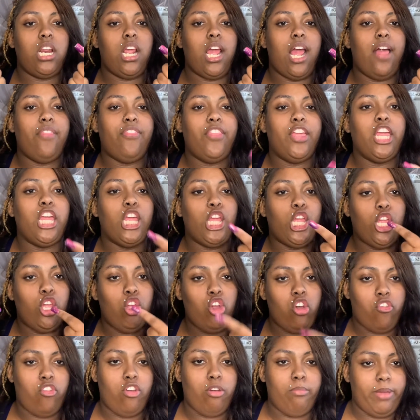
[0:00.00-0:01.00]
I think
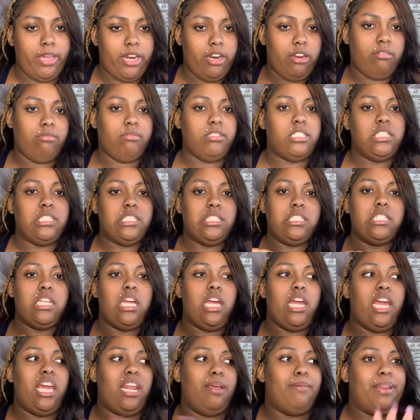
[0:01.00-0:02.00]
you'll feel better, because
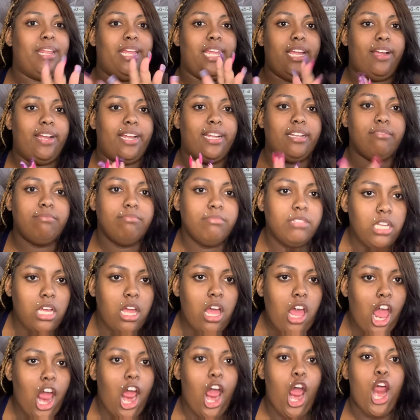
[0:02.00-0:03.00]
everybody care.
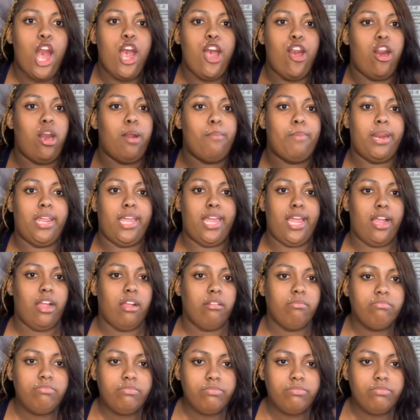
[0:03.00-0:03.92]
Then nobody care.